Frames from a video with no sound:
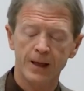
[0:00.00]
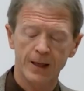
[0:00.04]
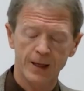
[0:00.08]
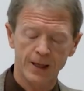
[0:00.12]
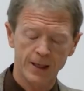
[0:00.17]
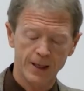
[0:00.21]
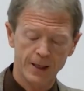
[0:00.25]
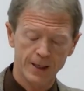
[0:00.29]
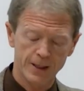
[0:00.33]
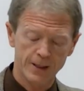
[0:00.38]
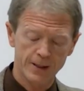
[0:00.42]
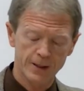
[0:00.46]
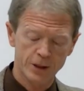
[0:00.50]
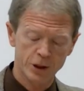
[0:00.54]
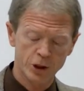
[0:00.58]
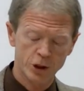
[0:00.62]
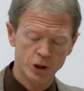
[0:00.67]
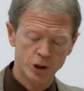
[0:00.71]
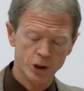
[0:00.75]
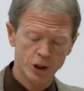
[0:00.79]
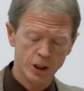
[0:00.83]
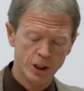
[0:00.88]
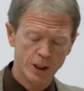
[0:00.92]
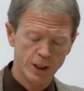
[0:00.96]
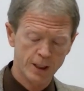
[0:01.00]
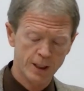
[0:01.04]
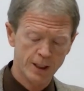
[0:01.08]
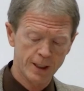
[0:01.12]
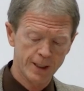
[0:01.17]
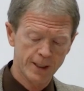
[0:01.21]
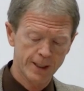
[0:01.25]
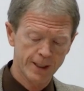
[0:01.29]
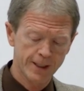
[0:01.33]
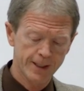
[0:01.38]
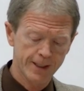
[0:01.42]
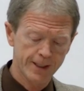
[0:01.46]
And
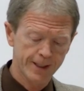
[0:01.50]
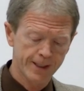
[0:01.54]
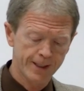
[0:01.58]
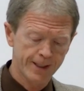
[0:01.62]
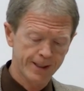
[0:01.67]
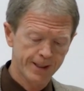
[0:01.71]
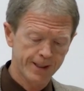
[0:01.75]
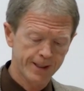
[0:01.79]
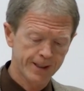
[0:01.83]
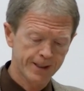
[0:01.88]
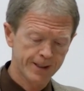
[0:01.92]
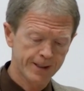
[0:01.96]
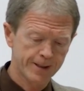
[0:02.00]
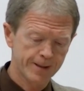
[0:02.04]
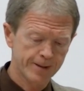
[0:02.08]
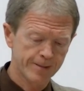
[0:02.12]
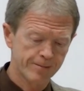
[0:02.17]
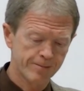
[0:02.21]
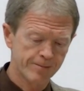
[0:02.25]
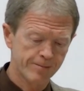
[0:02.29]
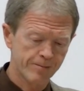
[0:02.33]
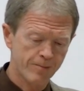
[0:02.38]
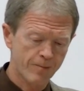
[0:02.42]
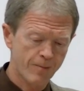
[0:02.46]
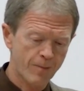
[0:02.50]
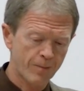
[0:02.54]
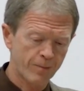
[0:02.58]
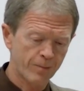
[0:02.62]
she um,